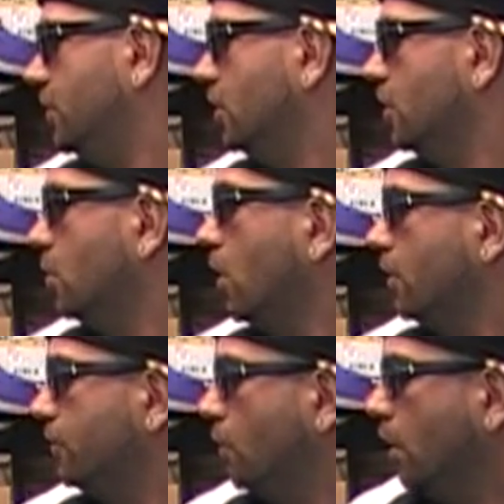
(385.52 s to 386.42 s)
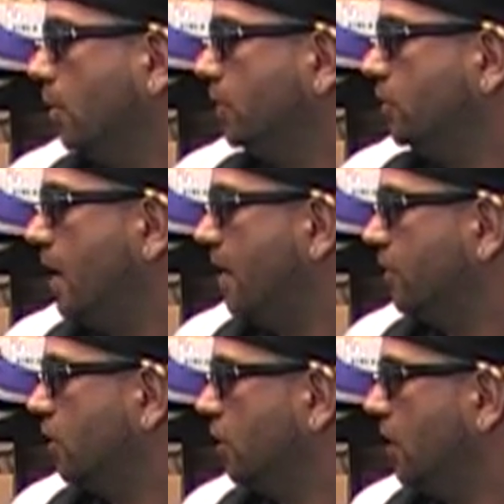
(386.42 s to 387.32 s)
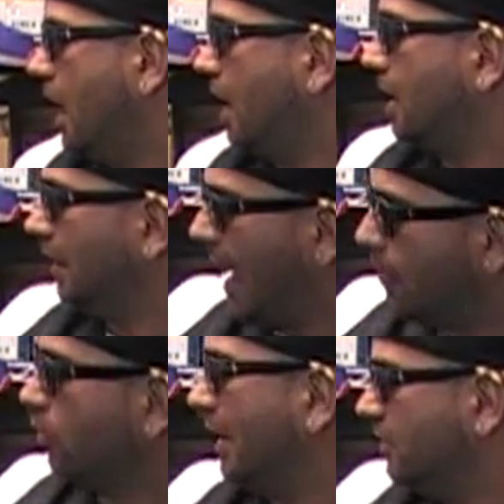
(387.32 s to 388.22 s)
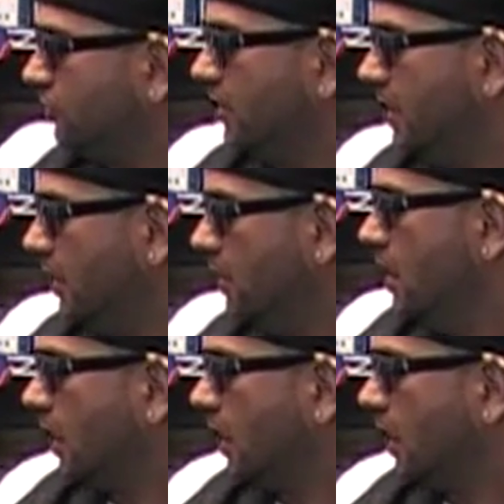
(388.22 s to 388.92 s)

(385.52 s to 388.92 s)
a good word for it? We do have a good collaboration here